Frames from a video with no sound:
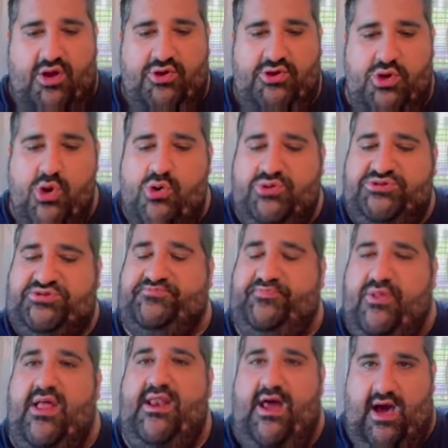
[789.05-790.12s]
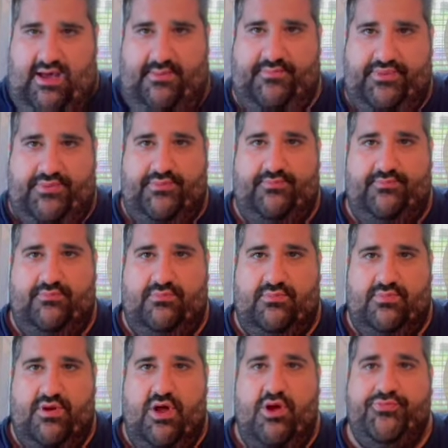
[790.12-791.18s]
You split up.
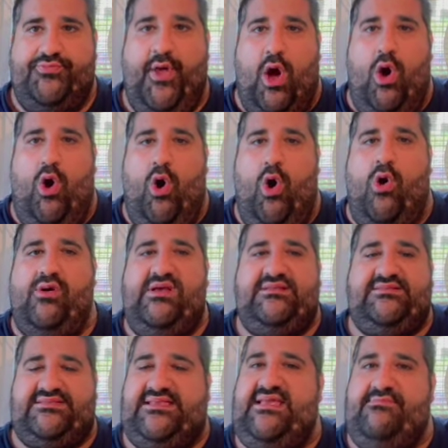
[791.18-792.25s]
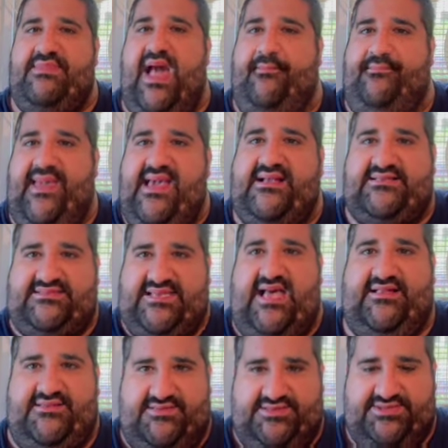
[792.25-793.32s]
The only team that makes
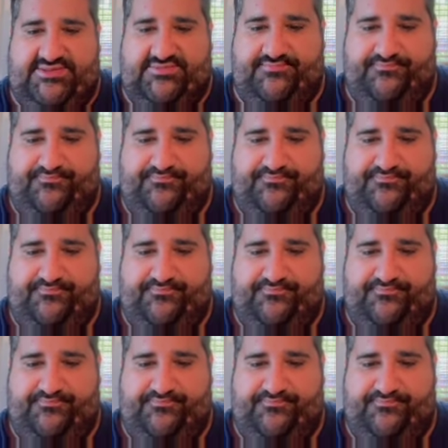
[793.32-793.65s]
sense